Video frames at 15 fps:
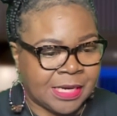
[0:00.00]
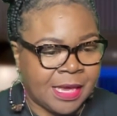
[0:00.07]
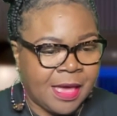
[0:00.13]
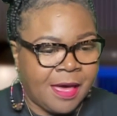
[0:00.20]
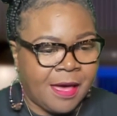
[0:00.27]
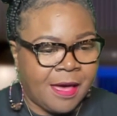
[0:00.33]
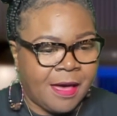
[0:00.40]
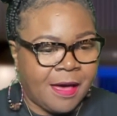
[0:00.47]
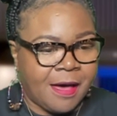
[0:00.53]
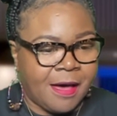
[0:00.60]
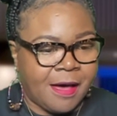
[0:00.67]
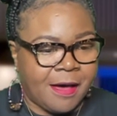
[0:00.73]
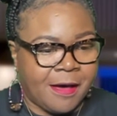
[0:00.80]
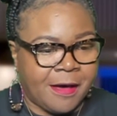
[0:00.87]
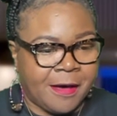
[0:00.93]

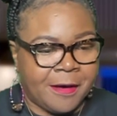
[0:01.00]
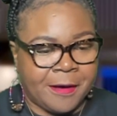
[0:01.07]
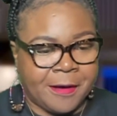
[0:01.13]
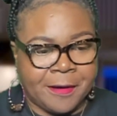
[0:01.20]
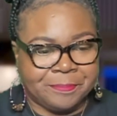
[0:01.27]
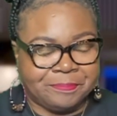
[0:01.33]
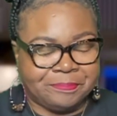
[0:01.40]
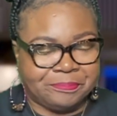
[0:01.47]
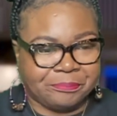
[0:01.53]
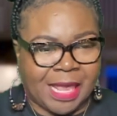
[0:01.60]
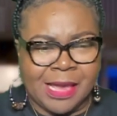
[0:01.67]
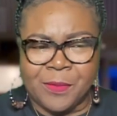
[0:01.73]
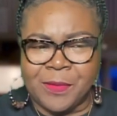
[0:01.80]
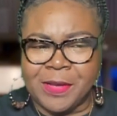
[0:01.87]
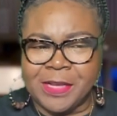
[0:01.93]
And we
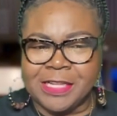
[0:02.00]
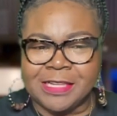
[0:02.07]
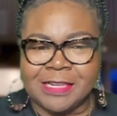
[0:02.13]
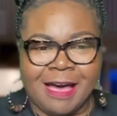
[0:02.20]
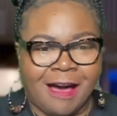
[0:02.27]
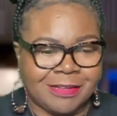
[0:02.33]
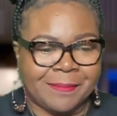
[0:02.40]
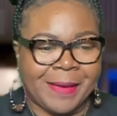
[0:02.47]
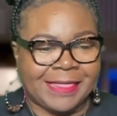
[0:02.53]
talked about that.